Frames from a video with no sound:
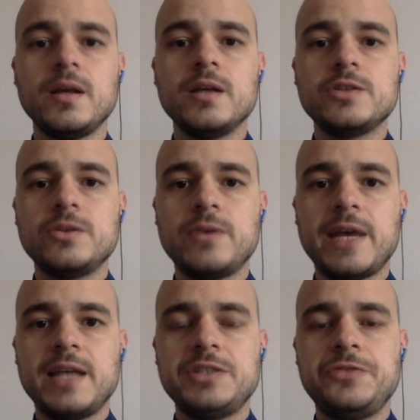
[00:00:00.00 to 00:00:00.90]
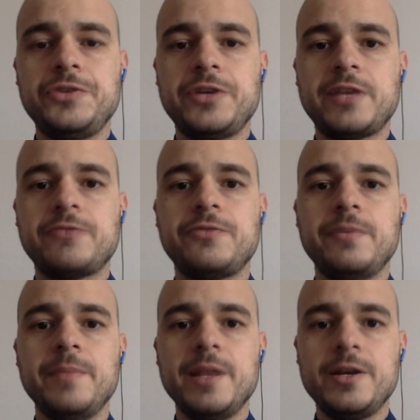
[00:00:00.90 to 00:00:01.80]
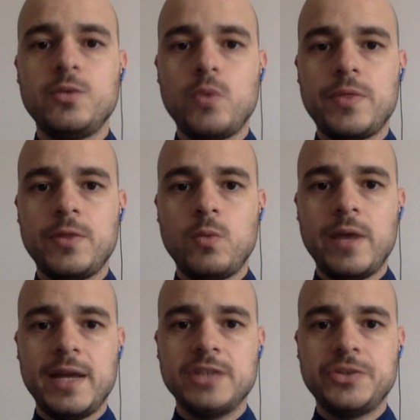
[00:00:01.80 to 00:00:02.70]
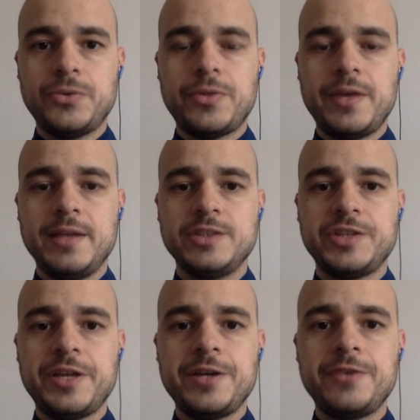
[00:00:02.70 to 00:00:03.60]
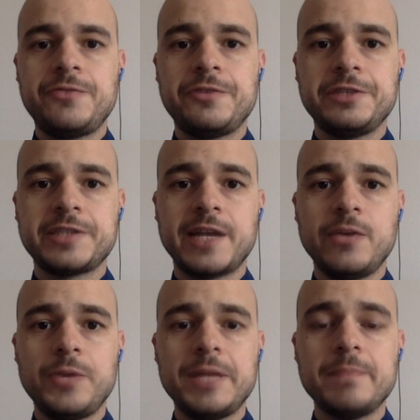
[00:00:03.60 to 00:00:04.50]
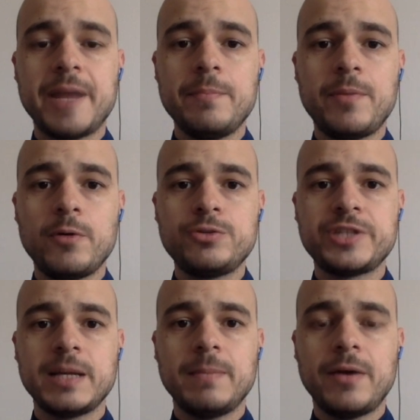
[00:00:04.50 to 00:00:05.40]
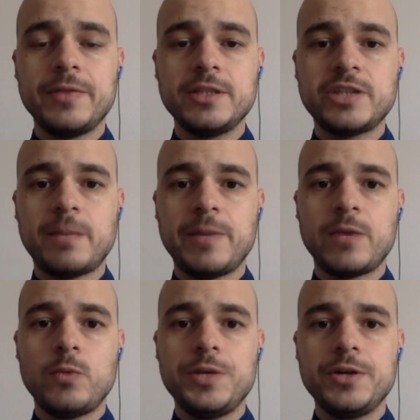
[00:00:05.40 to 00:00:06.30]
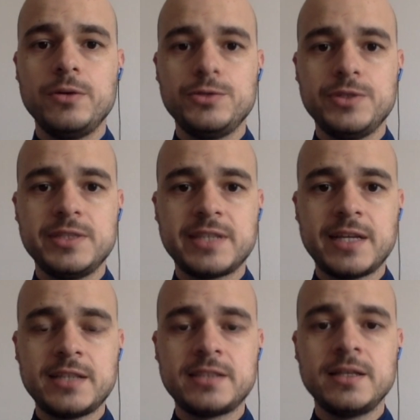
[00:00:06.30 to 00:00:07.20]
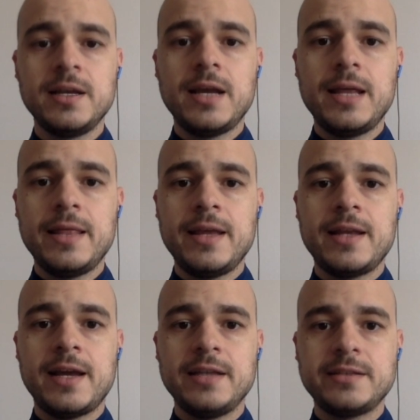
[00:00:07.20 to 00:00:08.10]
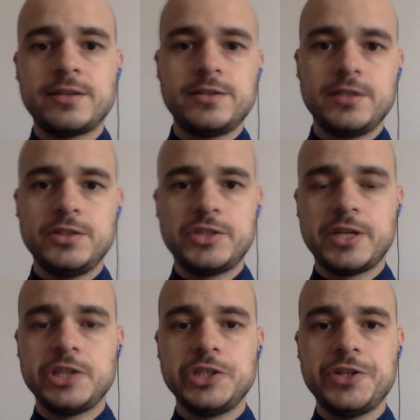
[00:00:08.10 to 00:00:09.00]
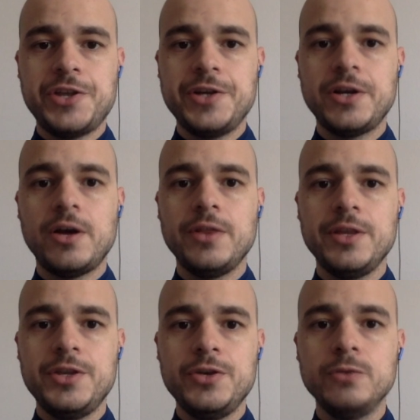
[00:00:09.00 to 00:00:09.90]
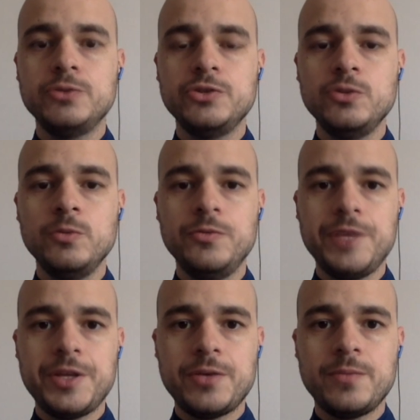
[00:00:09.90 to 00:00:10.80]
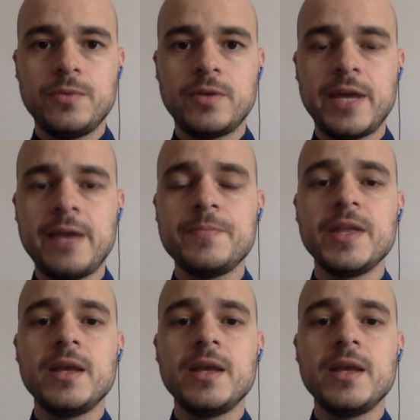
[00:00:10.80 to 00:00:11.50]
So guys, if you're not familiar with the way I do things here, first I read my post about the topic we're going to discuss, and then I start the discussion here on the YouTube video, okay?